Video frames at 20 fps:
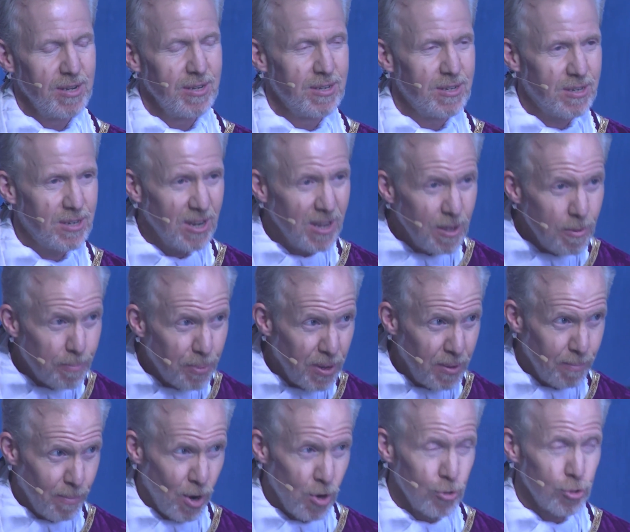deep
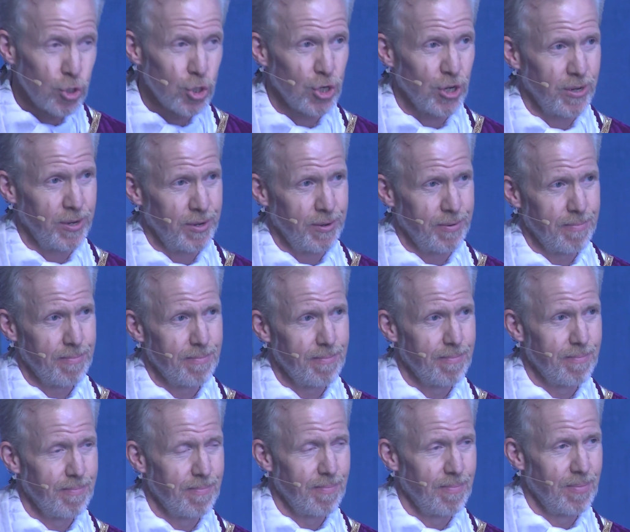emotion
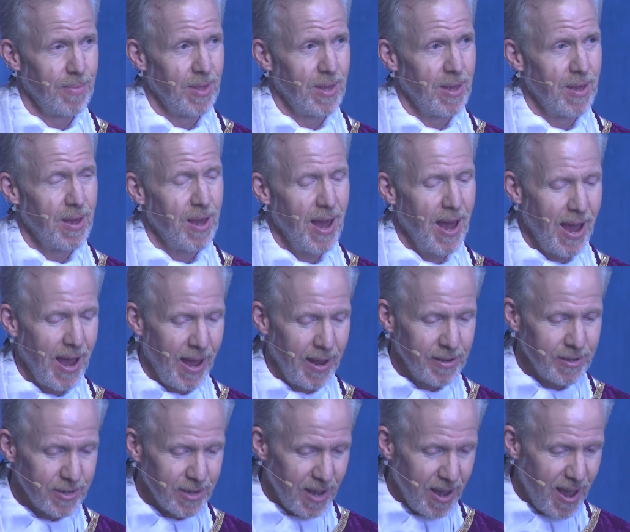
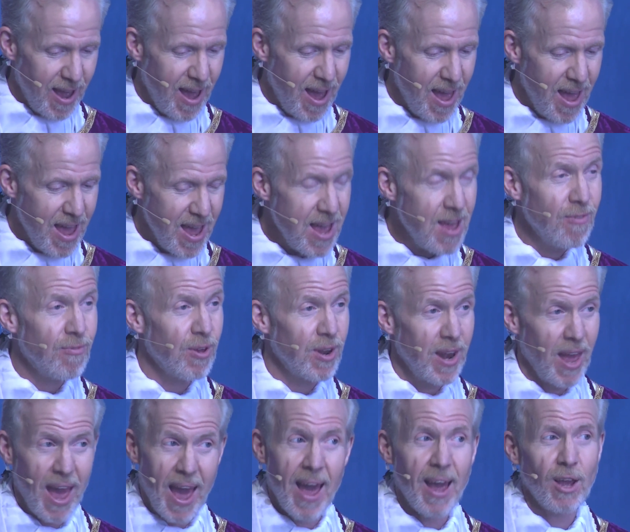and even
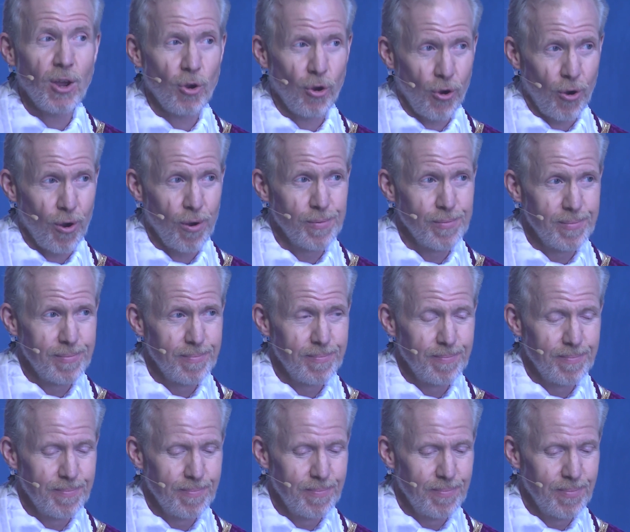anger.
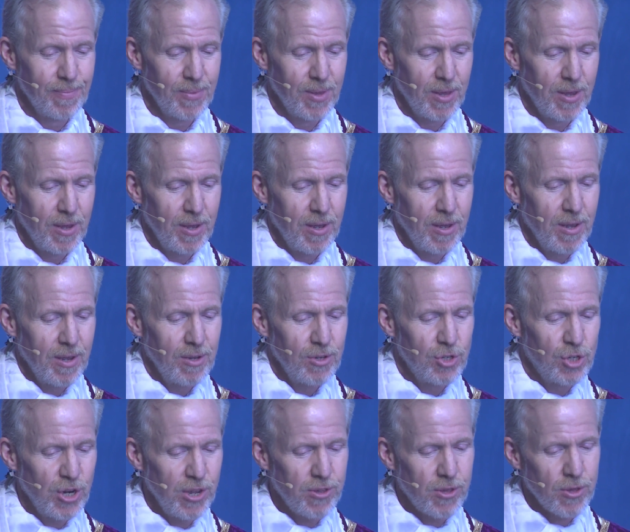
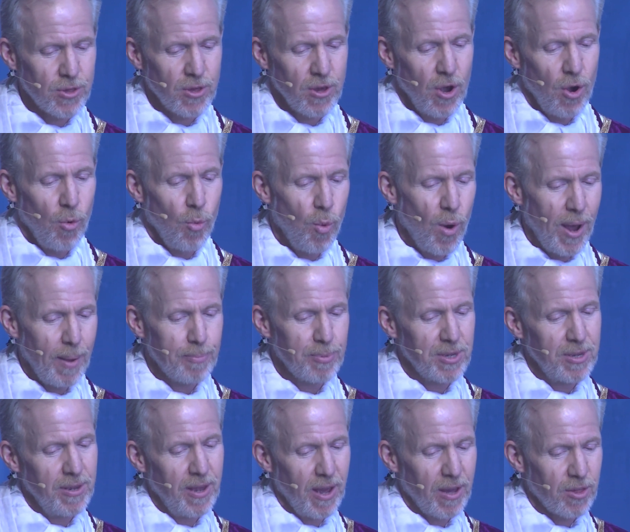Jesus wept,
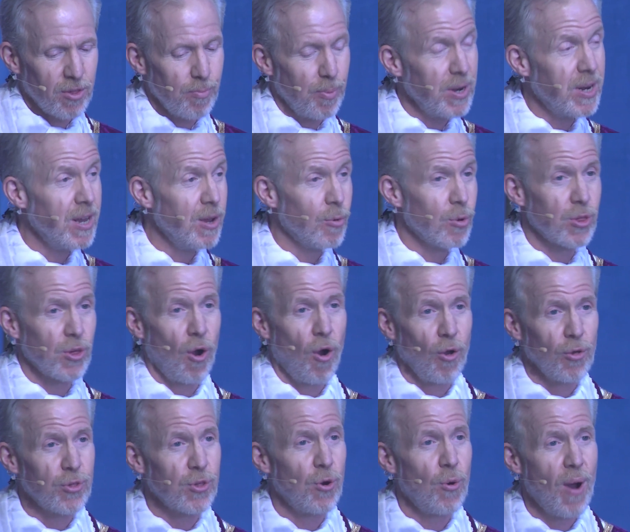yes, but he was
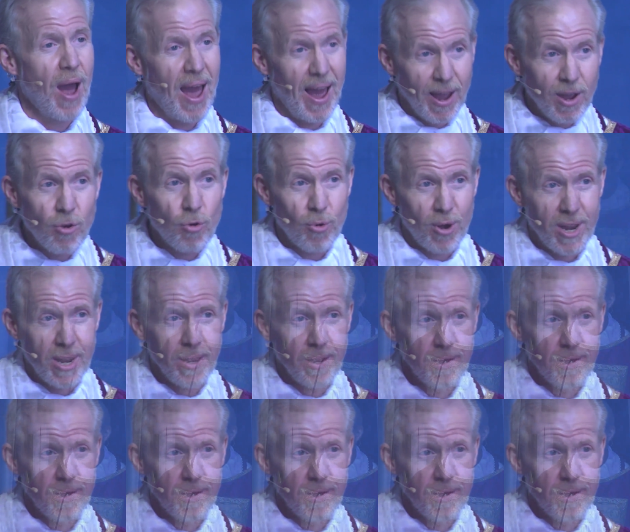also angry.